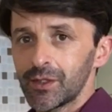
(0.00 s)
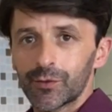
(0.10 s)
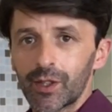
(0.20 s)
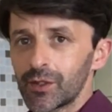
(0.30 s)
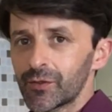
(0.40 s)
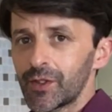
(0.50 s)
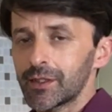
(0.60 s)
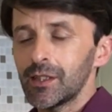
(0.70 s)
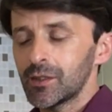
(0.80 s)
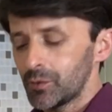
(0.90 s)
be afraid of
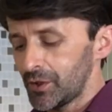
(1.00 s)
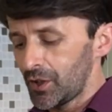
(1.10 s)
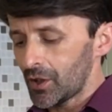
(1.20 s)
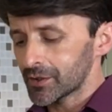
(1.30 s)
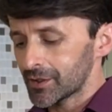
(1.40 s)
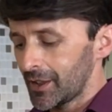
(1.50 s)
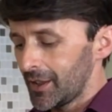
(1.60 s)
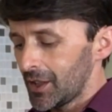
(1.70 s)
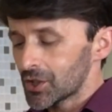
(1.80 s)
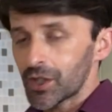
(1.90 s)
that. It will not
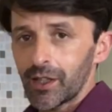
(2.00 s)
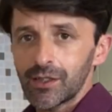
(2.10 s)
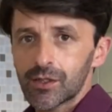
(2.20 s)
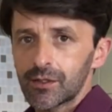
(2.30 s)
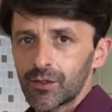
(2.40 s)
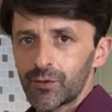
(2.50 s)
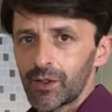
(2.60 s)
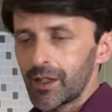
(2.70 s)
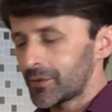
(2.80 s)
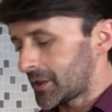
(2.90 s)
change the
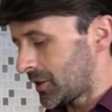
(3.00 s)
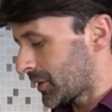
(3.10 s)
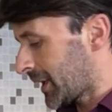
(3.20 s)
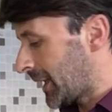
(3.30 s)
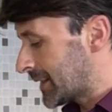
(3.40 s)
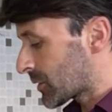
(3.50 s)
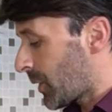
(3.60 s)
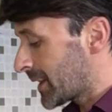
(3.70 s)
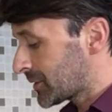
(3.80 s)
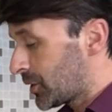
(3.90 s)
flavor, okay? It's
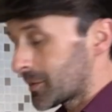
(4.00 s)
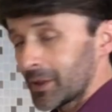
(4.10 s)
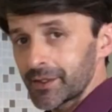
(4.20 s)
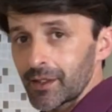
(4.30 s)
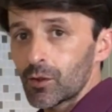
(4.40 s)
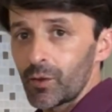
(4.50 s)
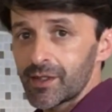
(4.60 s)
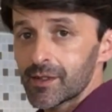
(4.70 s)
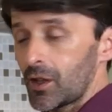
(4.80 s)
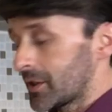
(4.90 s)
quite normal that
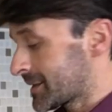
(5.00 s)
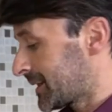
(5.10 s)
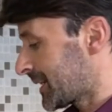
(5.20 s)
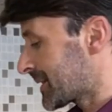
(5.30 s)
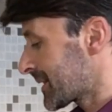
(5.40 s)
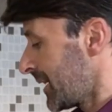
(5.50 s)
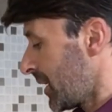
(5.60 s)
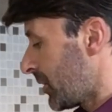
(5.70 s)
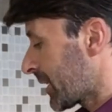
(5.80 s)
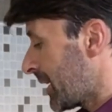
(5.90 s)
quince oxidates,
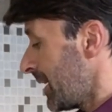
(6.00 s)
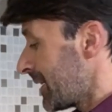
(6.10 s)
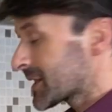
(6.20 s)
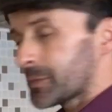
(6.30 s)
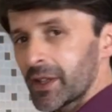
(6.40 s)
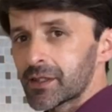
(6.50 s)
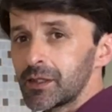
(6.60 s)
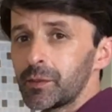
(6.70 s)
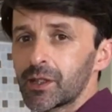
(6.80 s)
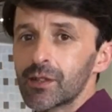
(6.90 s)
okay?
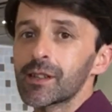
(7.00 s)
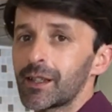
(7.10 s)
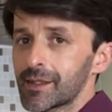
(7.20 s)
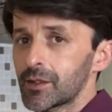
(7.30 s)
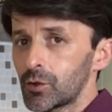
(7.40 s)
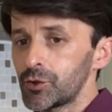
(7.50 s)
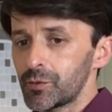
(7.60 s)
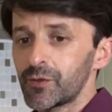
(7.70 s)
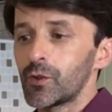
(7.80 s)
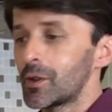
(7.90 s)
Especially because, as I told you
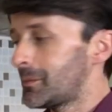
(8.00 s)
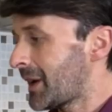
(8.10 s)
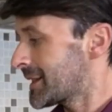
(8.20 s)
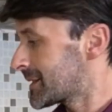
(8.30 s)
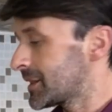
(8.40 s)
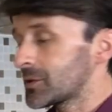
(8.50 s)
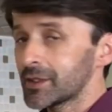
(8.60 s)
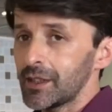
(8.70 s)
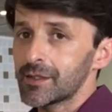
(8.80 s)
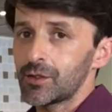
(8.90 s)
before, my
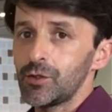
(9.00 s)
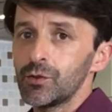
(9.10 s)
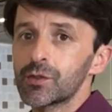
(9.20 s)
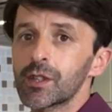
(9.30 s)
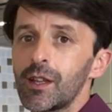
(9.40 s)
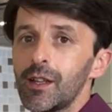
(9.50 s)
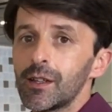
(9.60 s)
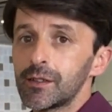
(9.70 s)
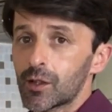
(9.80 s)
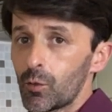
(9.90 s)
secret is to use
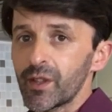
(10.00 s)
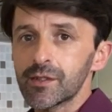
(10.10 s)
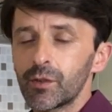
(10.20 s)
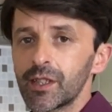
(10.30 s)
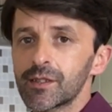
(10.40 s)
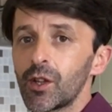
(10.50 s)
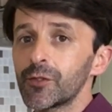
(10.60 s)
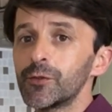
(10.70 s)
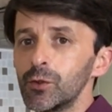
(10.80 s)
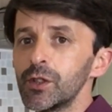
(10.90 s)
the quince when it's not
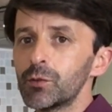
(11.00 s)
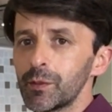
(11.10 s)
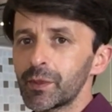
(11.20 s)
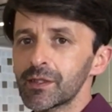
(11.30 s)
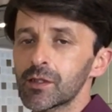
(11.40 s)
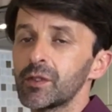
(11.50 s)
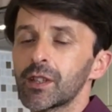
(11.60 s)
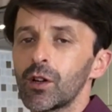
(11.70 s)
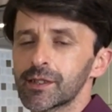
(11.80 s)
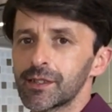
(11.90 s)
fully ripened, so it
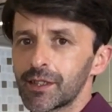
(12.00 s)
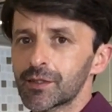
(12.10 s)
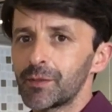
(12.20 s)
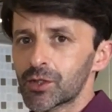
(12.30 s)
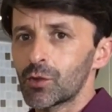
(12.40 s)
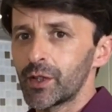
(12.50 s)
oxidates much